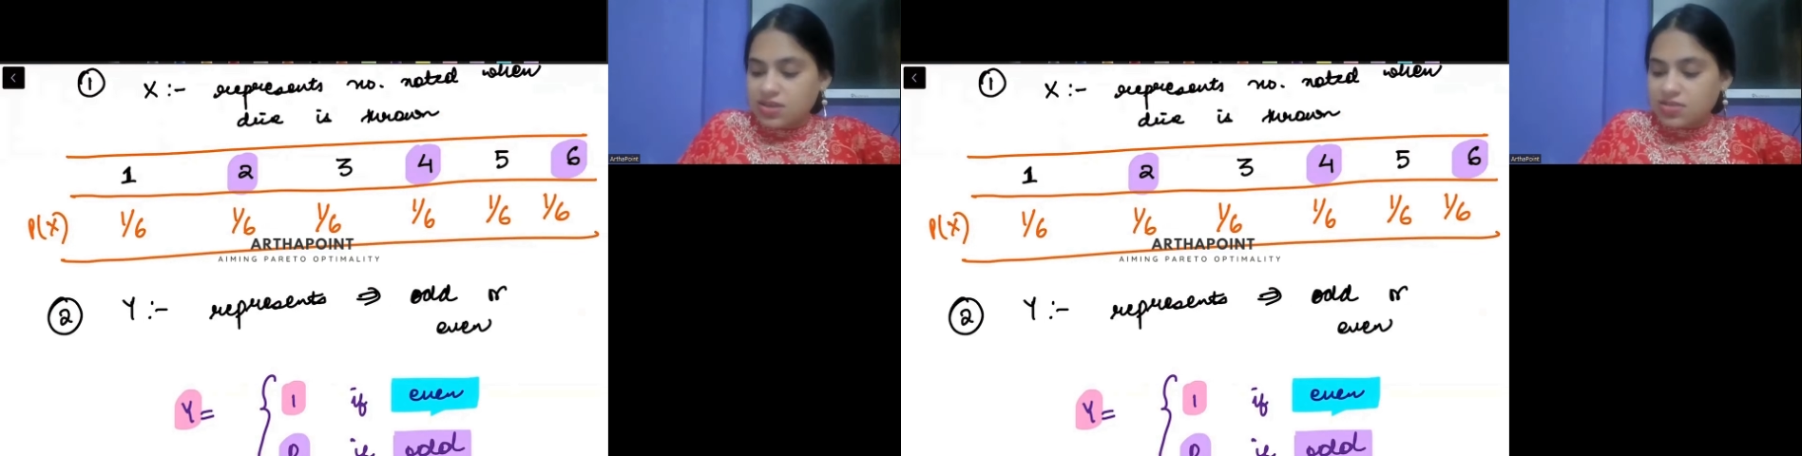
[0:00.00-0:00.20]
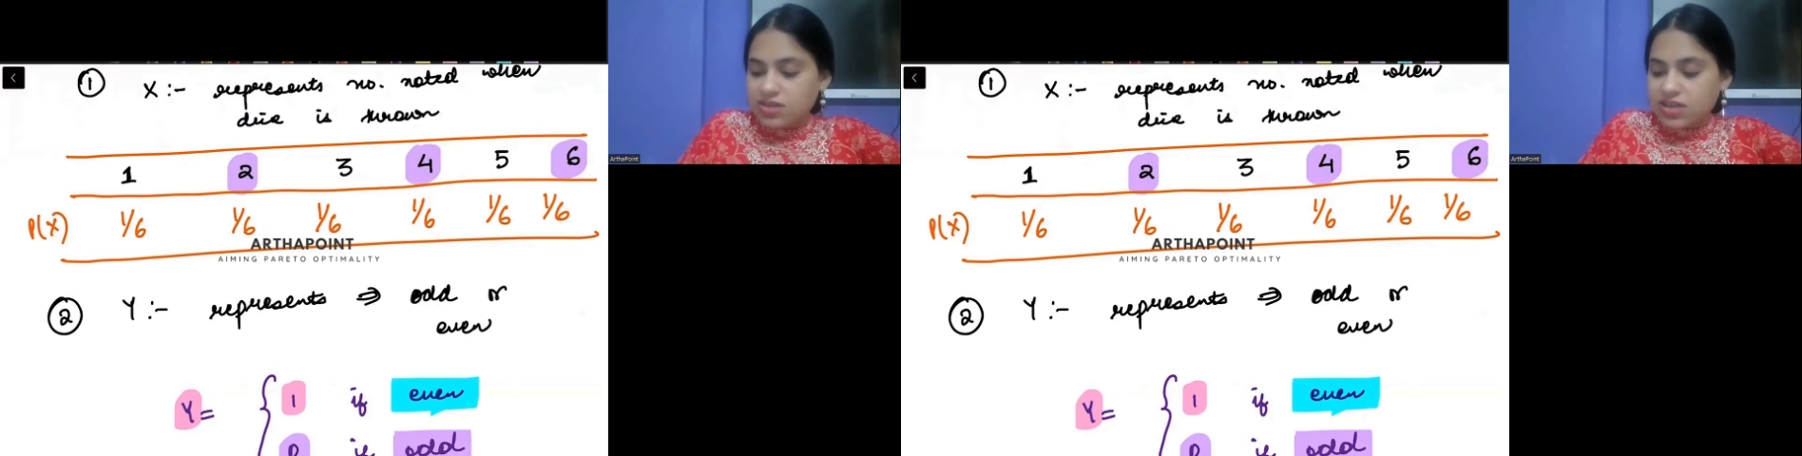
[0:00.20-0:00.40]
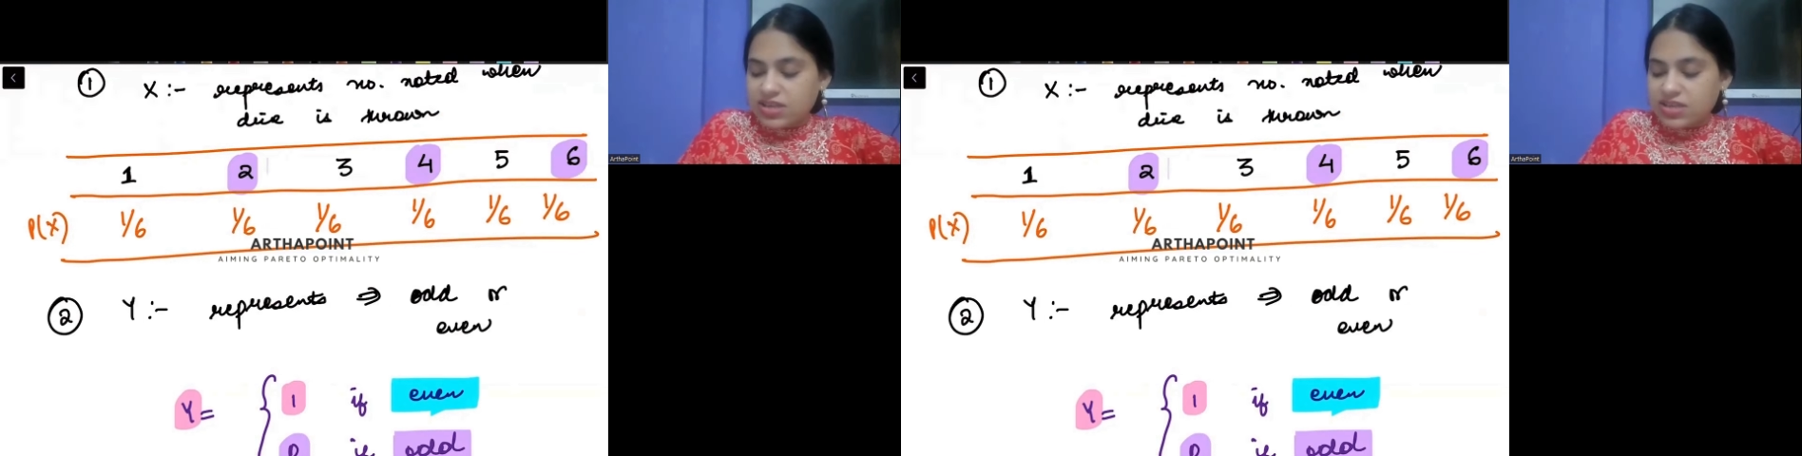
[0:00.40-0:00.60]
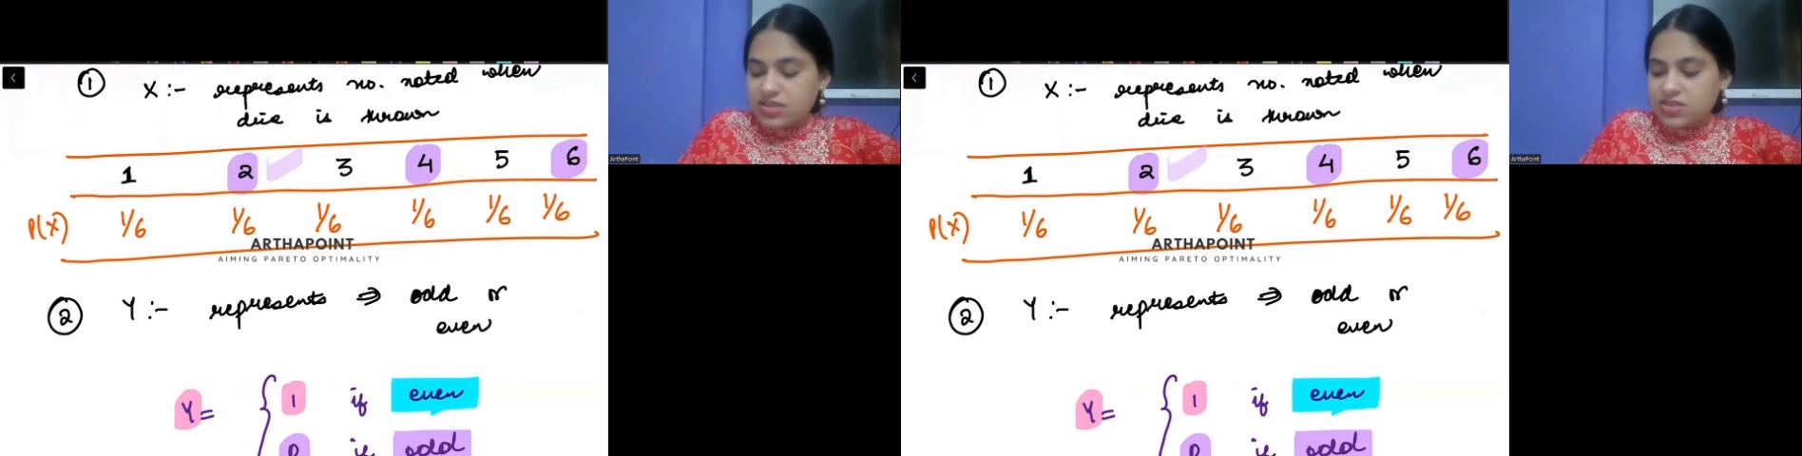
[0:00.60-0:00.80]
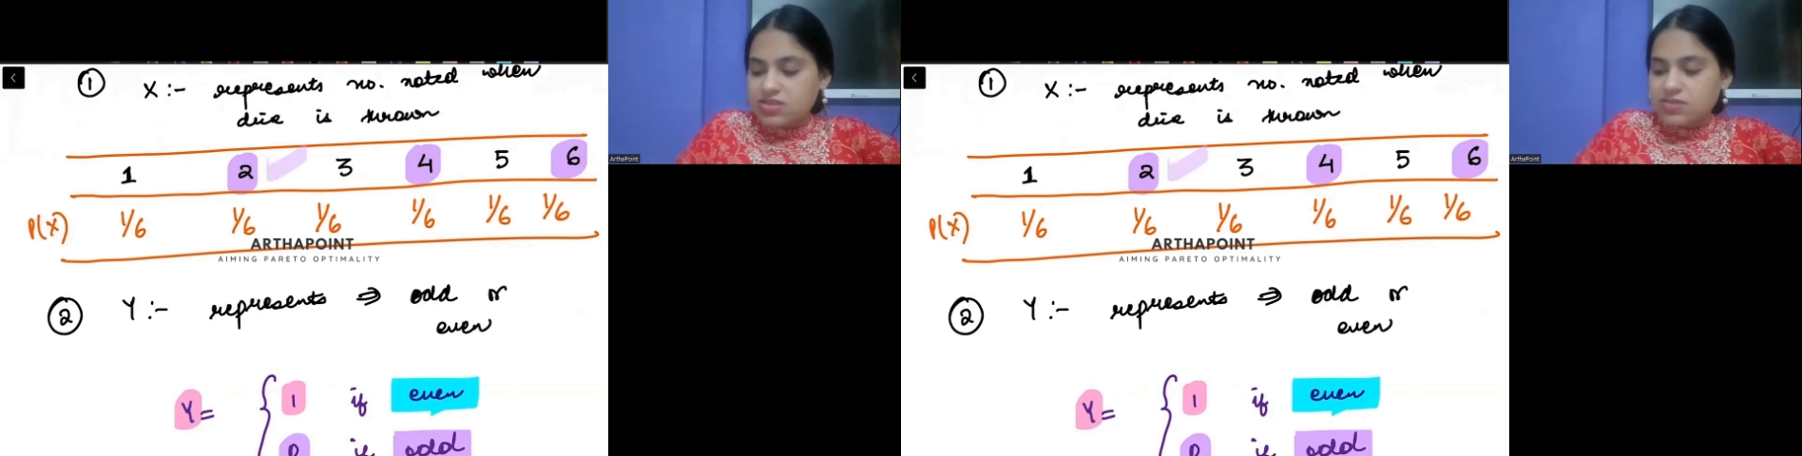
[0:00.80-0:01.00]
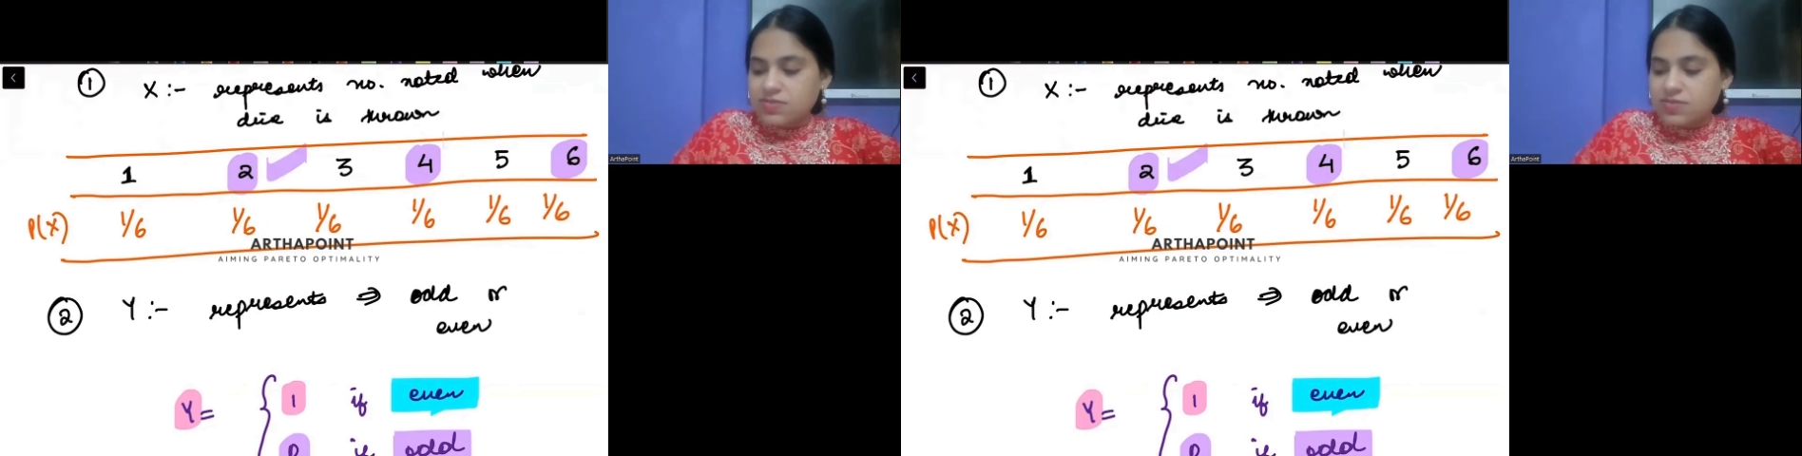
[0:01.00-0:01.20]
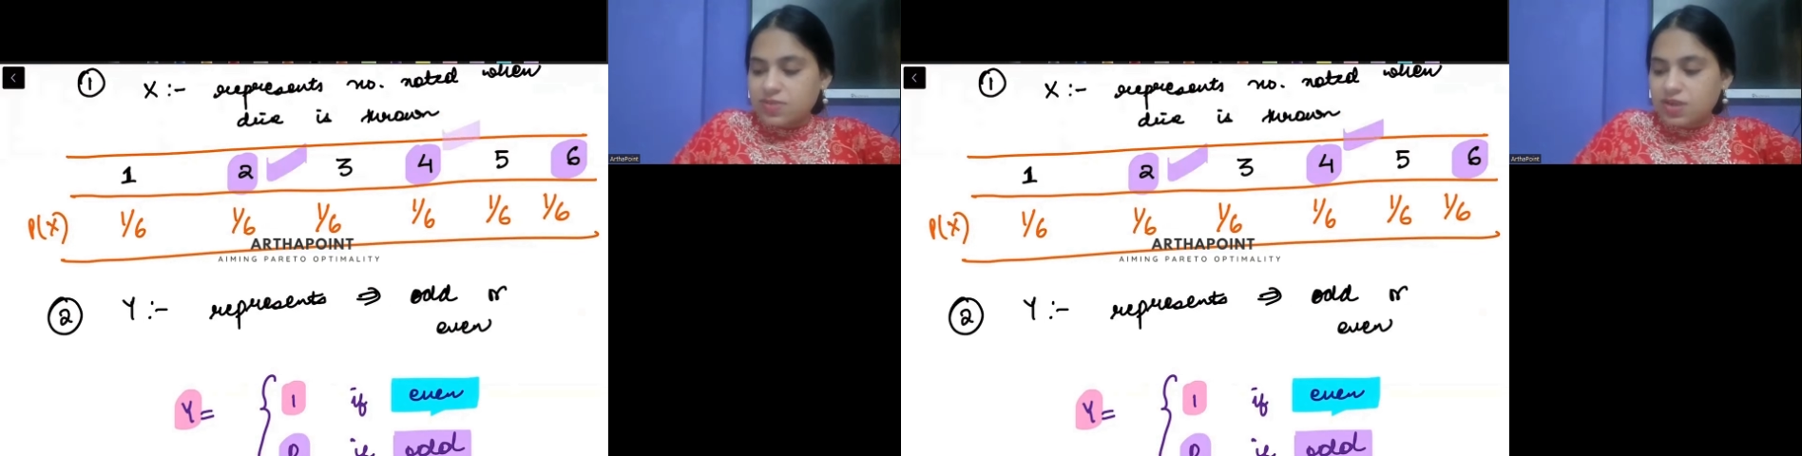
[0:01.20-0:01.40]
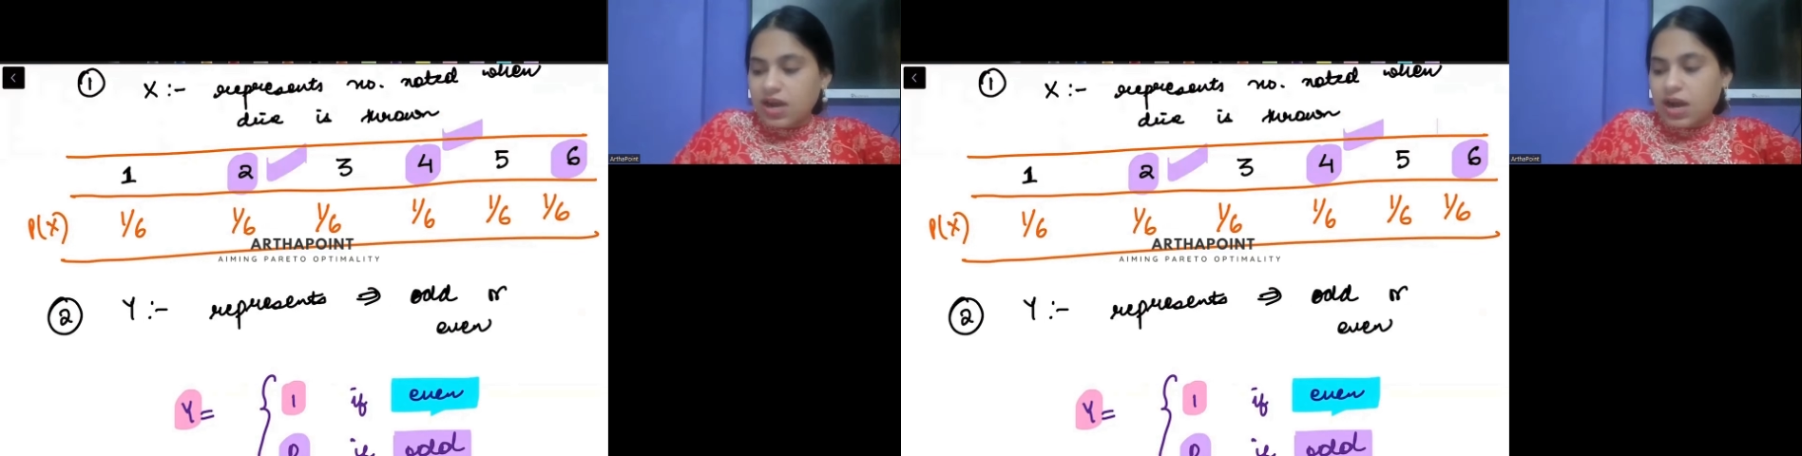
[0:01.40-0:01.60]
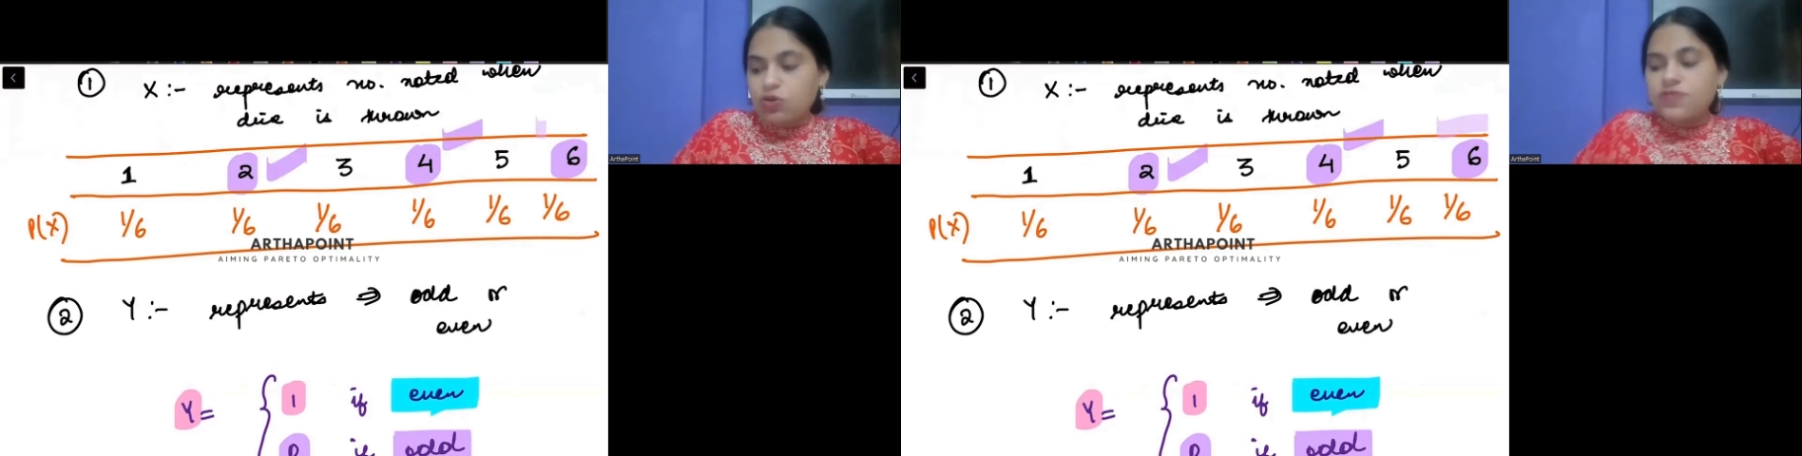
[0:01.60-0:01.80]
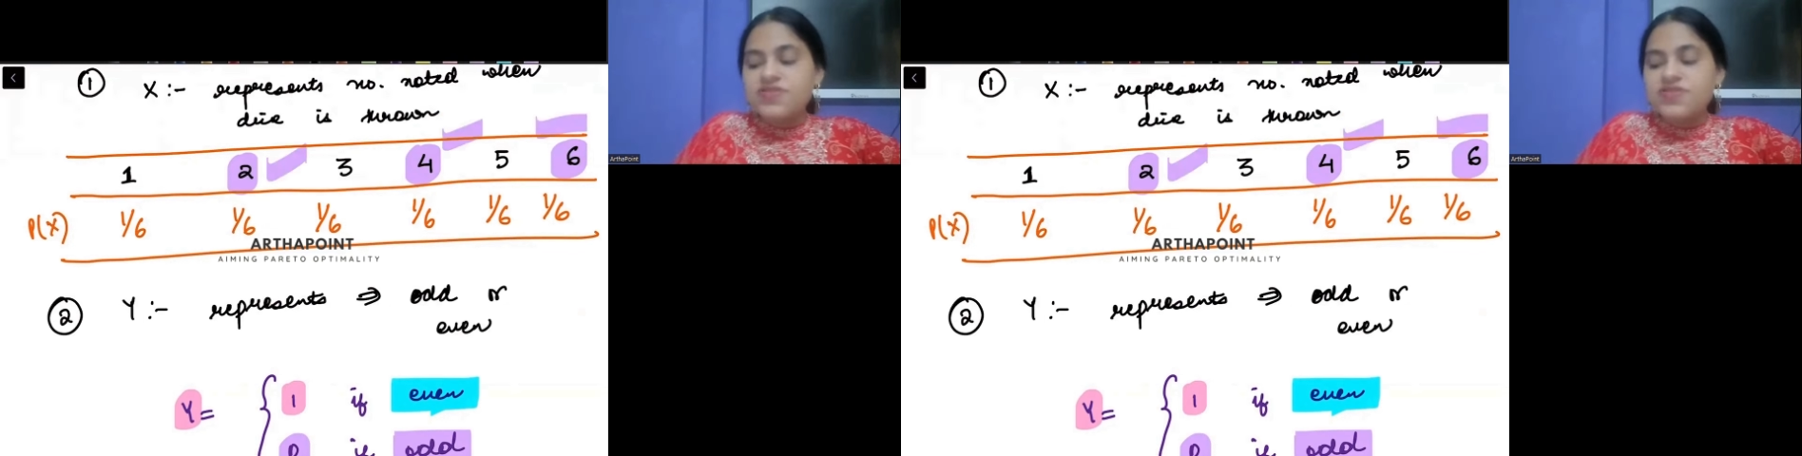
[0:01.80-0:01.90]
3 cases out